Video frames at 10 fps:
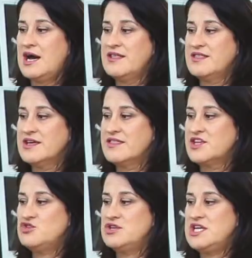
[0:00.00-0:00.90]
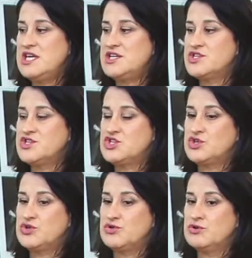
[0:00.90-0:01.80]
I think that you need
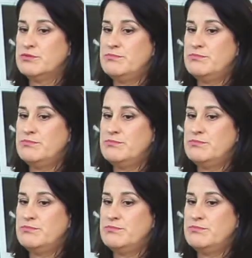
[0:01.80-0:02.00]
to